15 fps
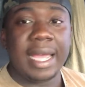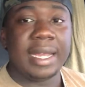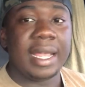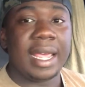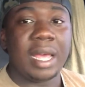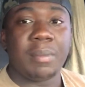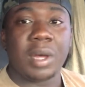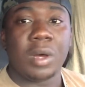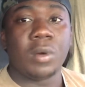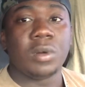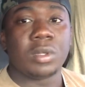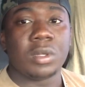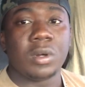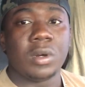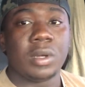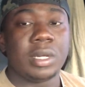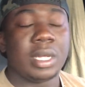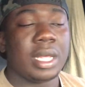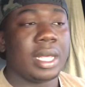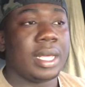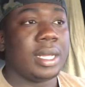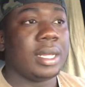to have my own authority.
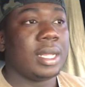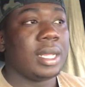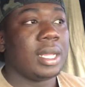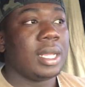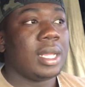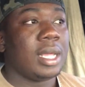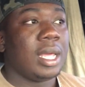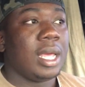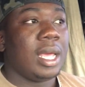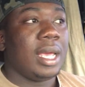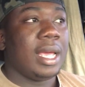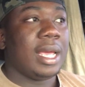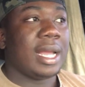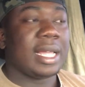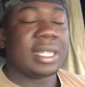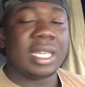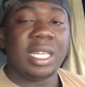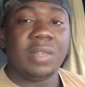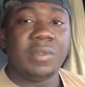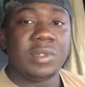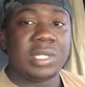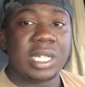And I think
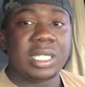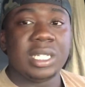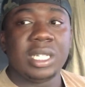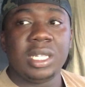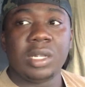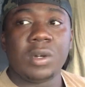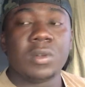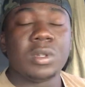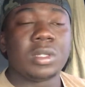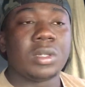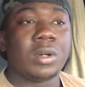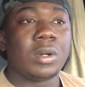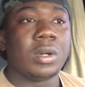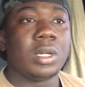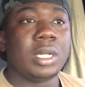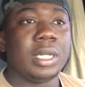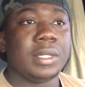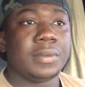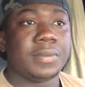if you just get your own authority,